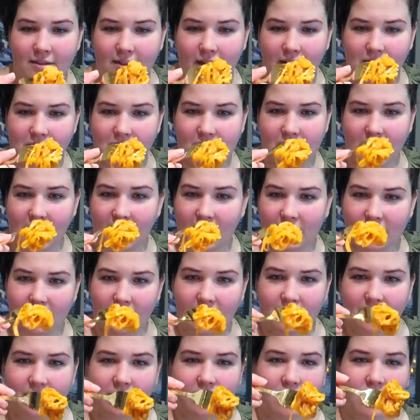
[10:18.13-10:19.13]
that you can't
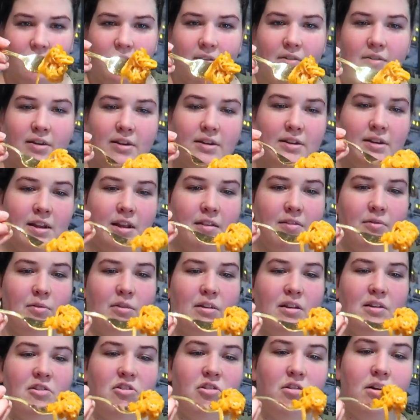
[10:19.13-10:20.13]
cut through and that's
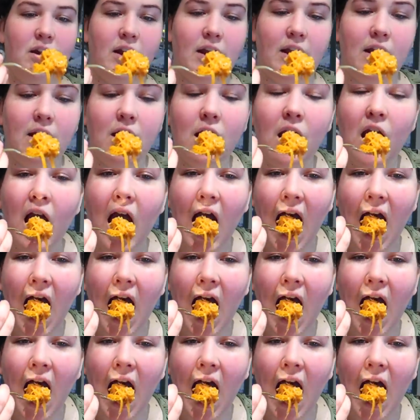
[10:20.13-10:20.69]
really stringy